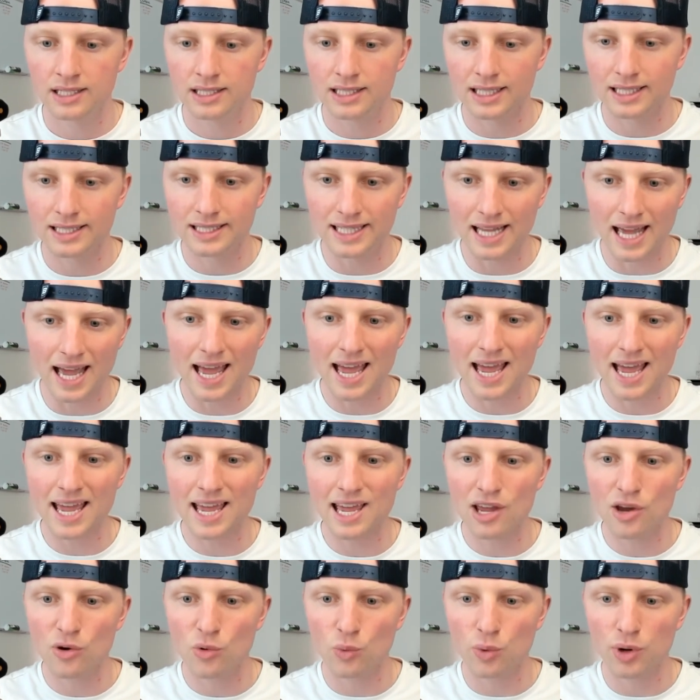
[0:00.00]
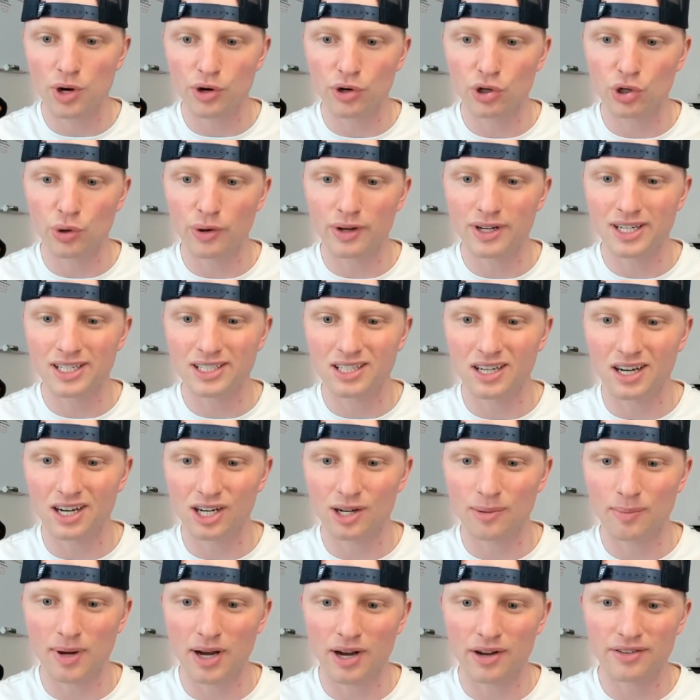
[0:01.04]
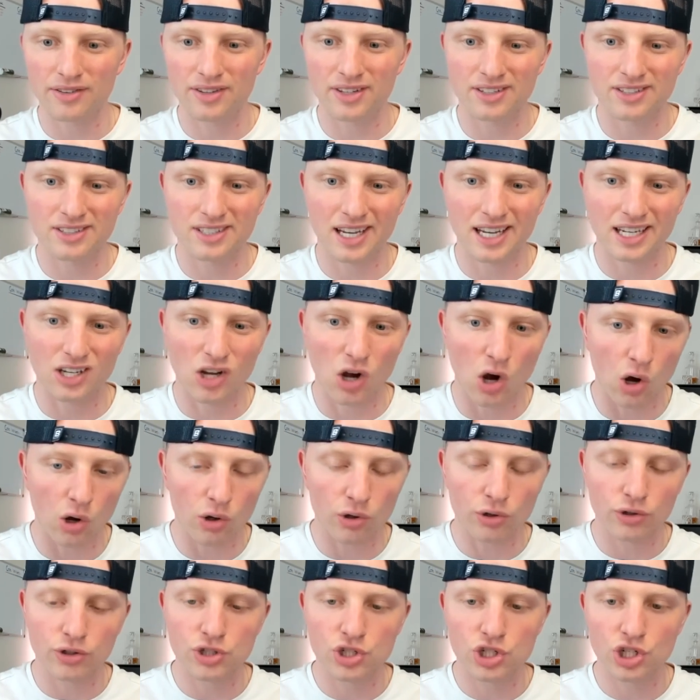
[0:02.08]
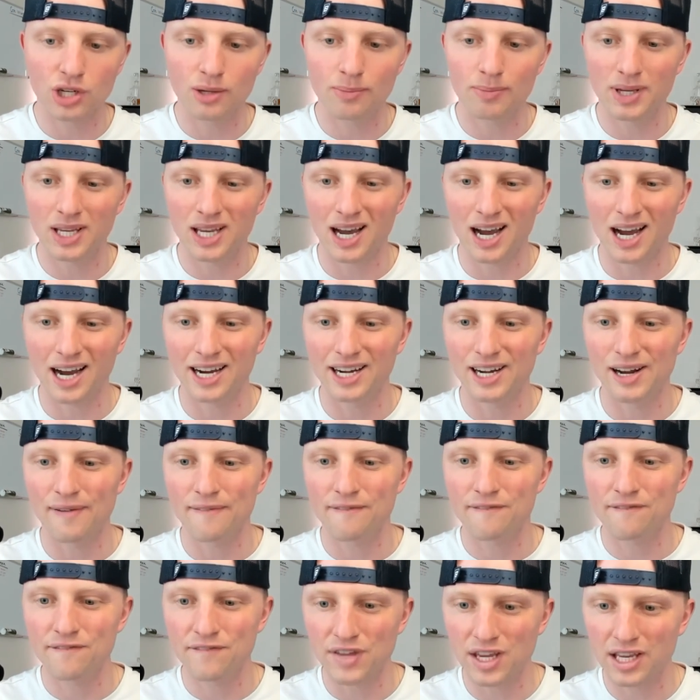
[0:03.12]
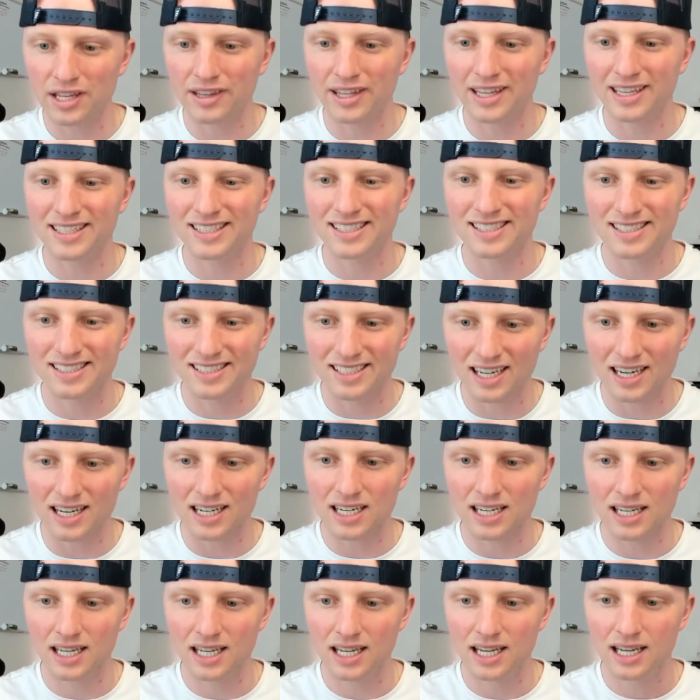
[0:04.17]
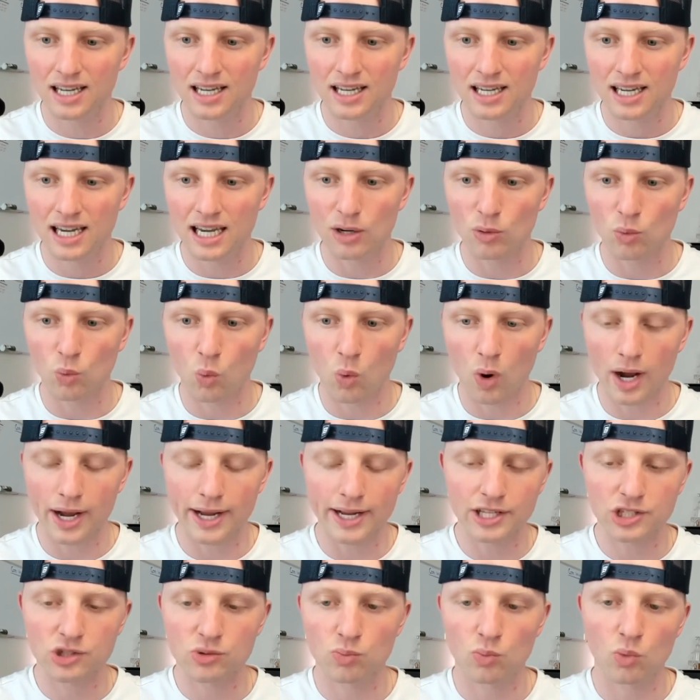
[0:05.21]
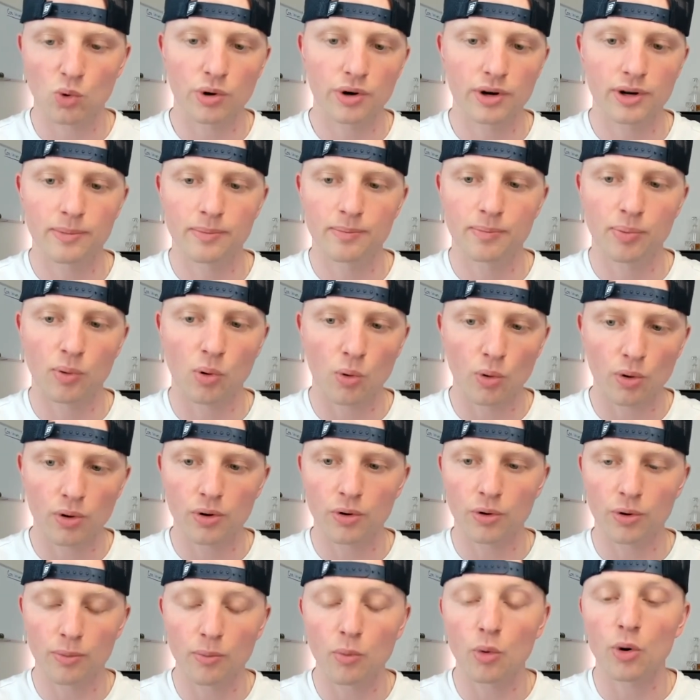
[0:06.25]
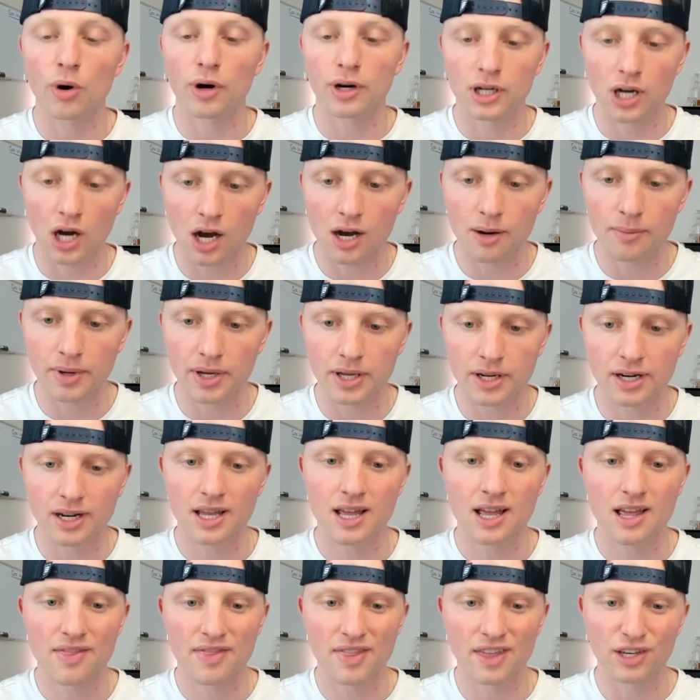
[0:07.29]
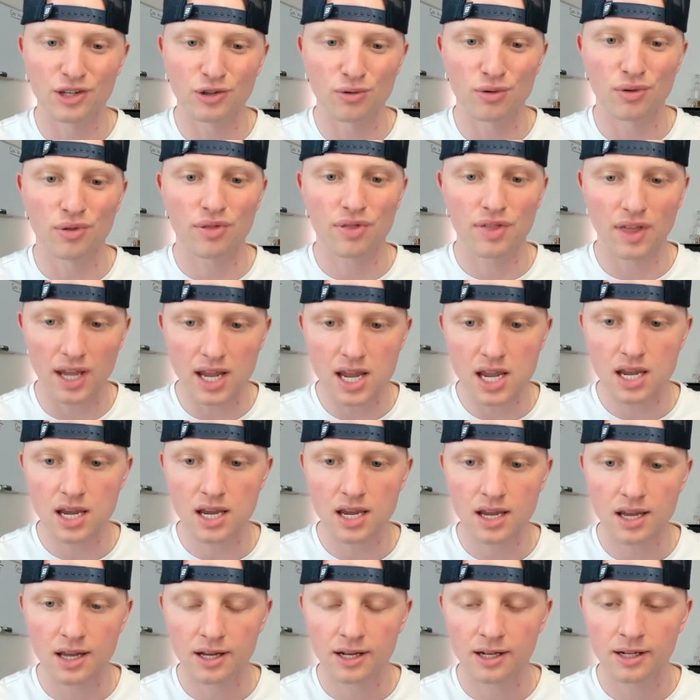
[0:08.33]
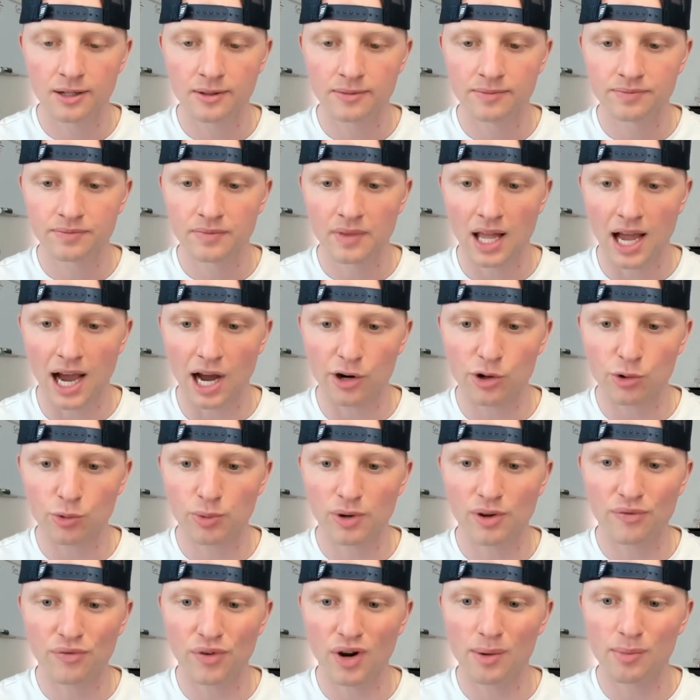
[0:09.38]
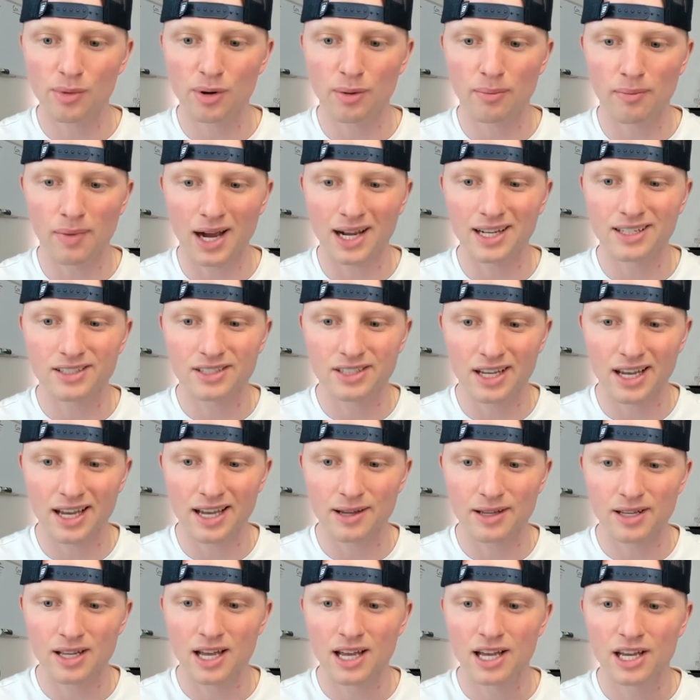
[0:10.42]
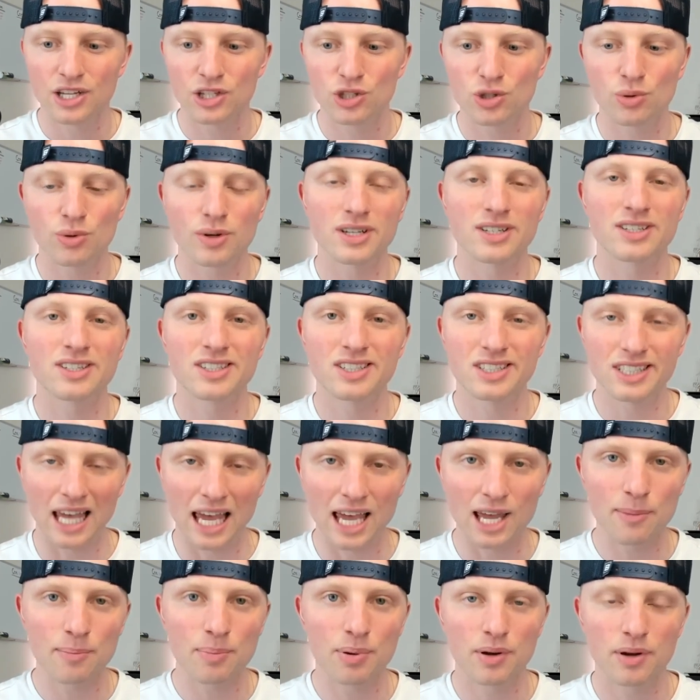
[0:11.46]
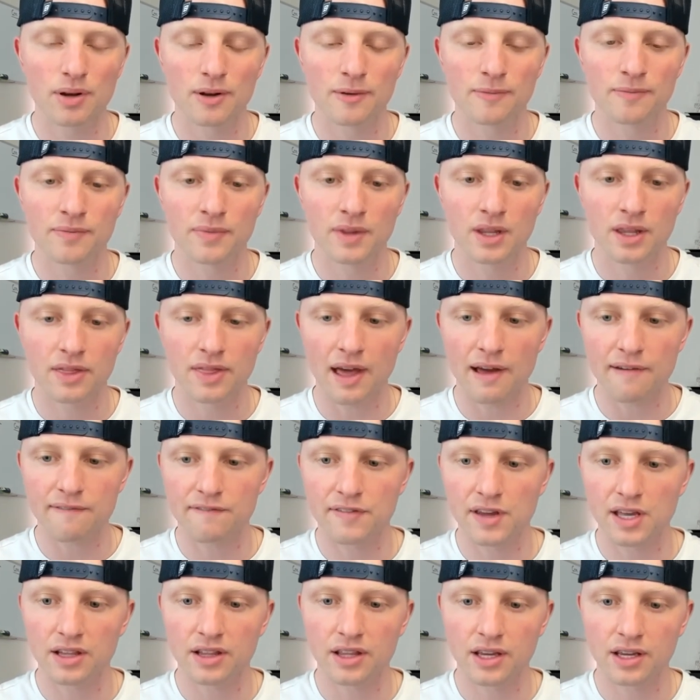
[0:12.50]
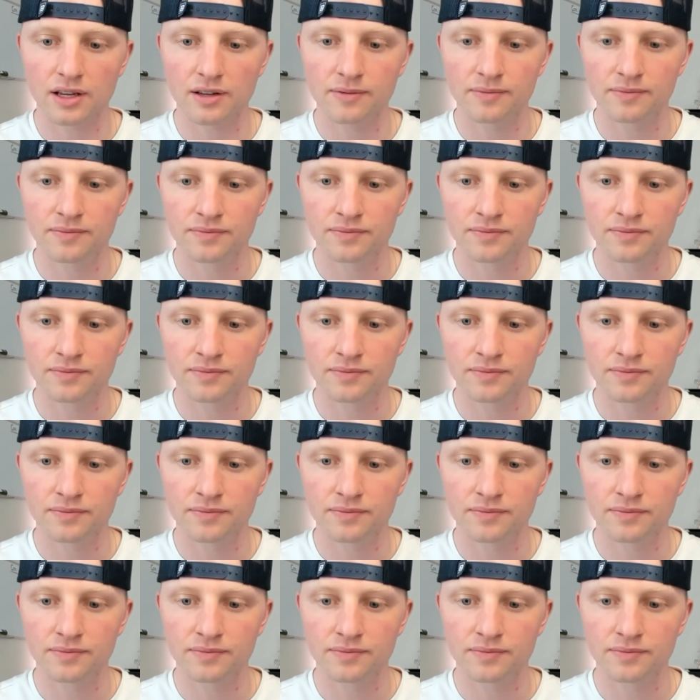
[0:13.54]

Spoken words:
Today, we are going to talk about the psychology behind feeling stuck and why it's more important or more common than you think, how to reframe your mindset to escape that feeling.